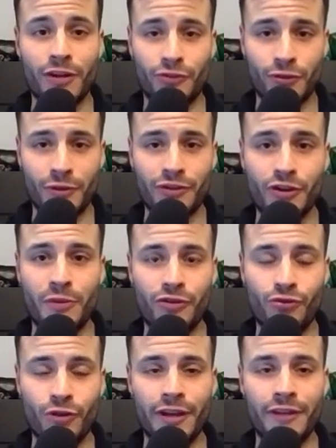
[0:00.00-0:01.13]
So it's going to be
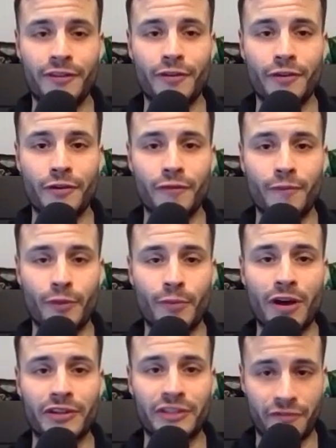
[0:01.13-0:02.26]
intriguing to the
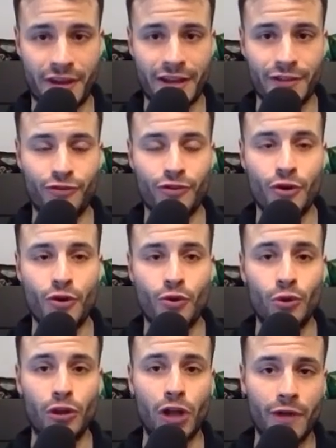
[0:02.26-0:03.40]
boxing fans who
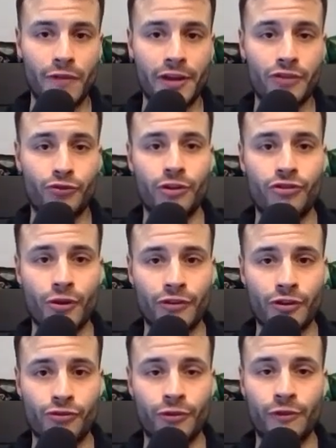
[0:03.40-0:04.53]
love the history and cherish the
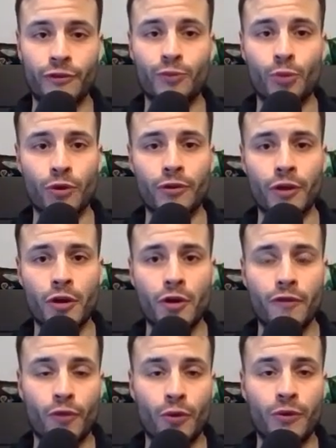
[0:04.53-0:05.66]
history of the sport
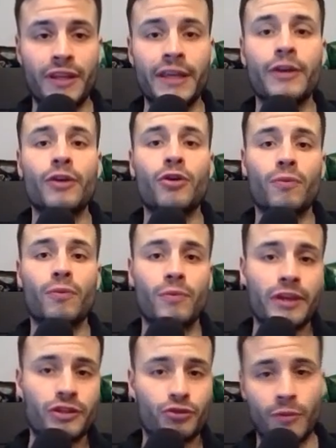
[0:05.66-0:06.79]
for the
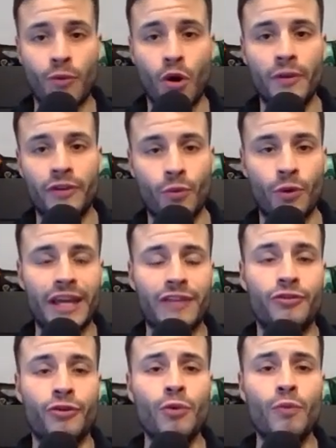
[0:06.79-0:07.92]
history moment that we'll get
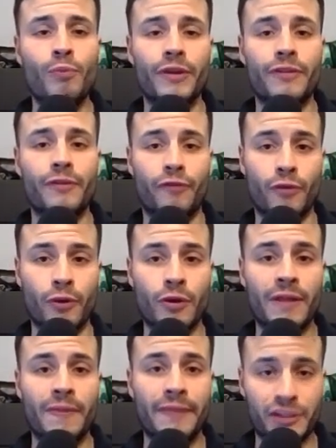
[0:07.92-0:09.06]
to. But for
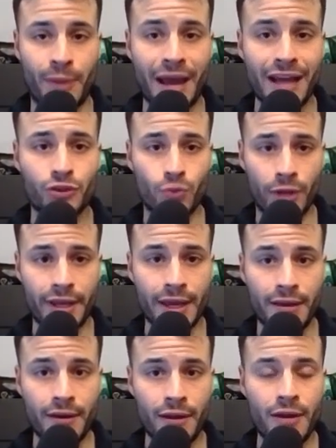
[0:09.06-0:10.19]
this past
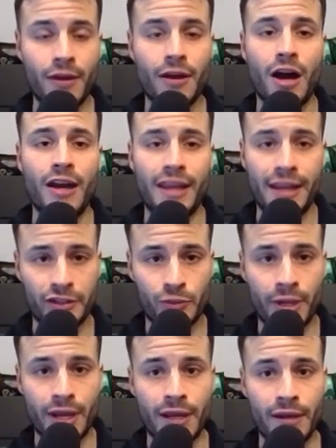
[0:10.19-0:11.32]
weekend on
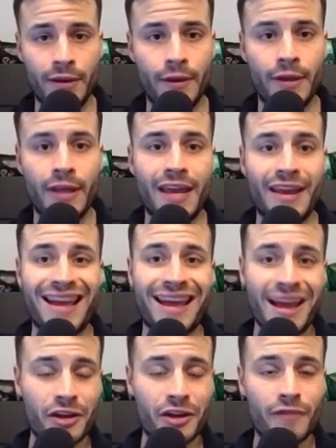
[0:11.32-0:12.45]
ESPN, in a
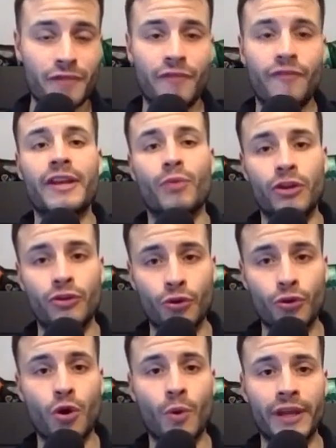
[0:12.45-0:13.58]
heck of a fight that we
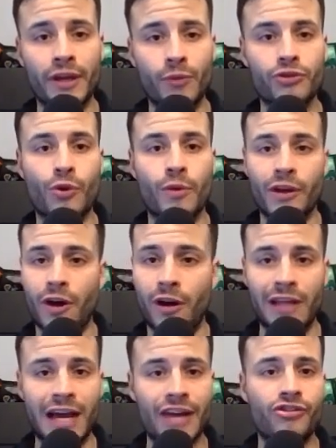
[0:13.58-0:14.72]
knew going in was going to be
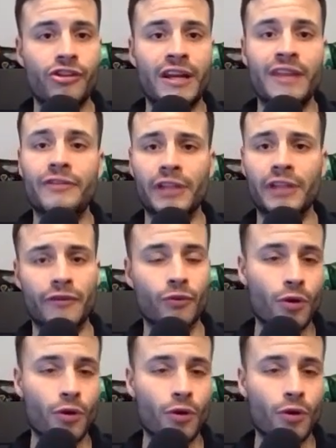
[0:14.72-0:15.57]
all action, and it delivered.